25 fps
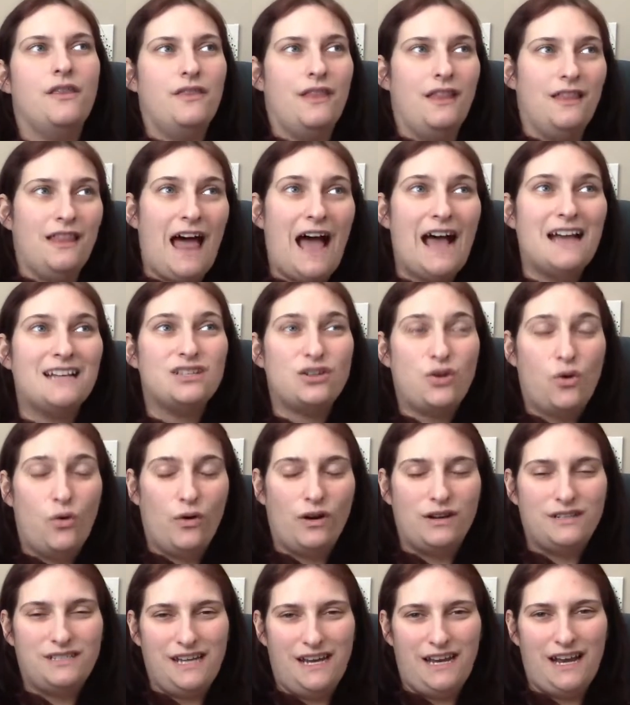The last
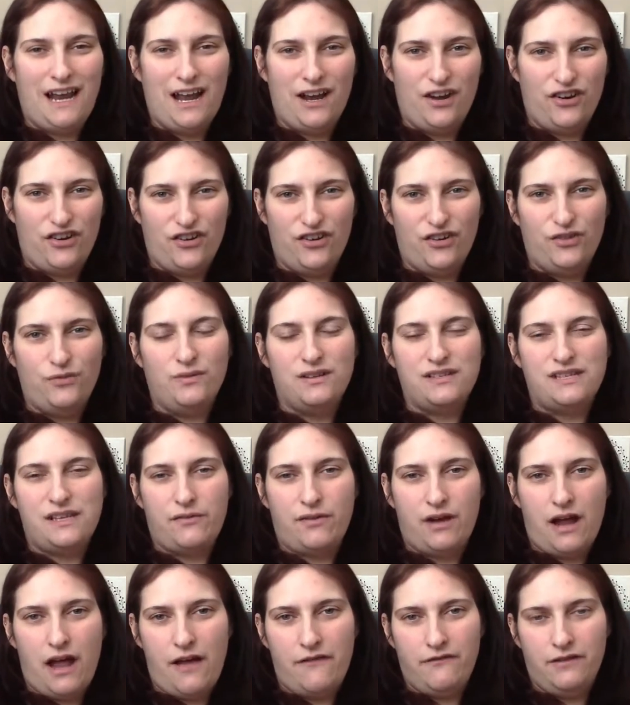court date I heard was they
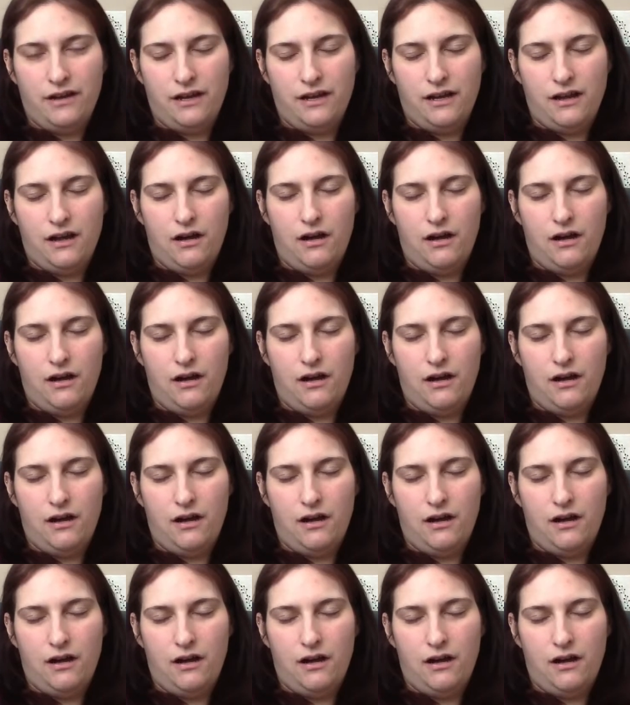were having